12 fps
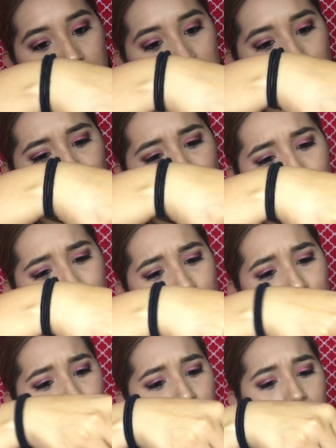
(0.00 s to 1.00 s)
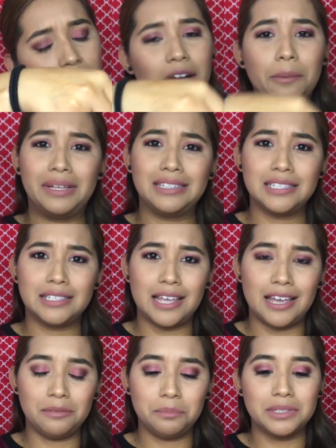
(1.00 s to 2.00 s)
They do come in
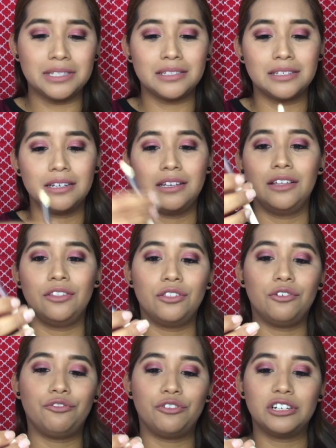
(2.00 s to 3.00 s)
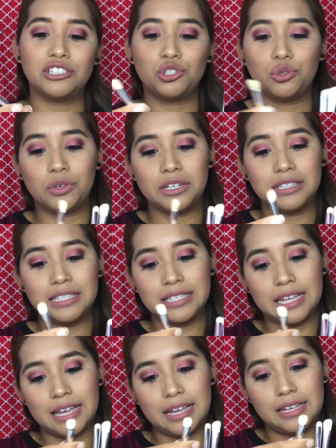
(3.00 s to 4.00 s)
steps. The first one
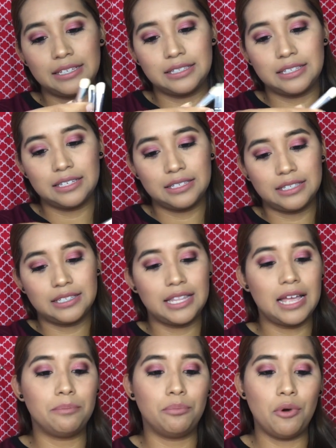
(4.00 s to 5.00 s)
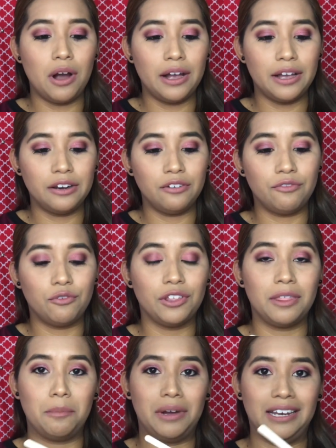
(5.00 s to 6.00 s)
says step 1
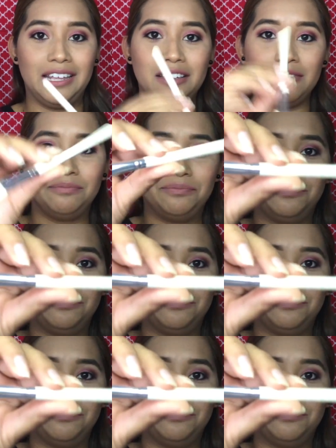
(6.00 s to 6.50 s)
for the money.